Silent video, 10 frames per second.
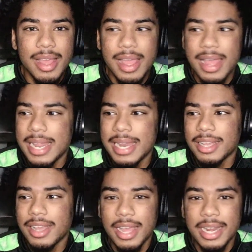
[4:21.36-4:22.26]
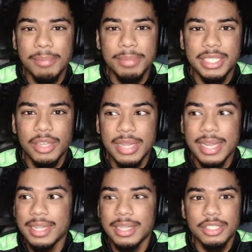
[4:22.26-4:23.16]
And that nigga cut that bitch out. That
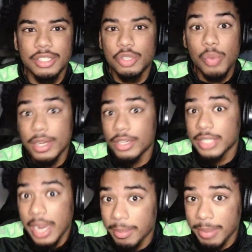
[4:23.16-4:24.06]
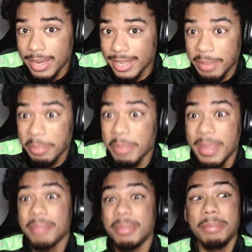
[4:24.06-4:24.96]
nigga is too energetic, my nigga. It be
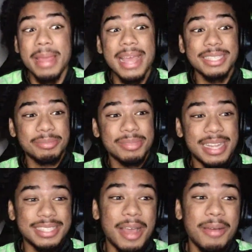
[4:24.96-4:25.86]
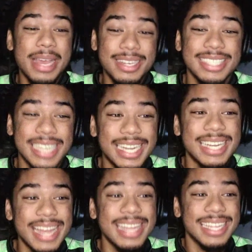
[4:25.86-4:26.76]
making me mad sometimes how energetic
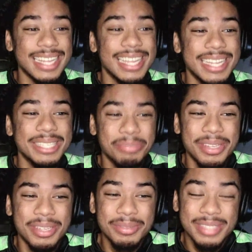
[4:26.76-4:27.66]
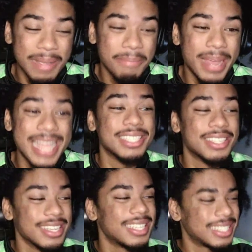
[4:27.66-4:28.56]
that nigga is, bro. You know what I'm saying? But it's
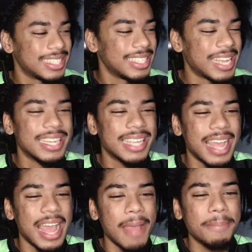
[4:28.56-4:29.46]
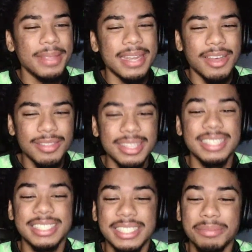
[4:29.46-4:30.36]
good to see that nigga happy and healthy and
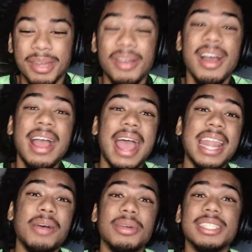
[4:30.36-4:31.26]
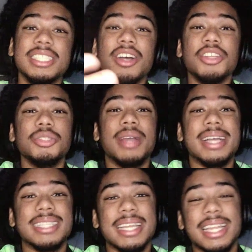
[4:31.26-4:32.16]
shit, bro. And I want to see all you guys
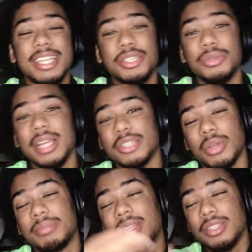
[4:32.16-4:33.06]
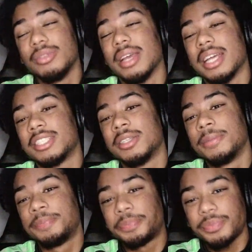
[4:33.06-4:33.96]
like that, too. That's why I'm telling you guys,
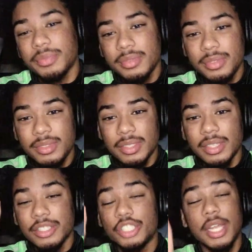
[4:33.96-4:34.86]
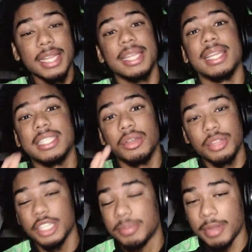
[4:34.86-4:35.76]
try to eat as healthy
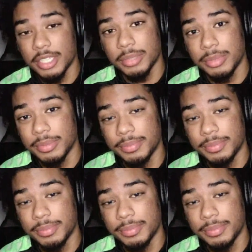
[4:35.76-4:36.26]
as possible.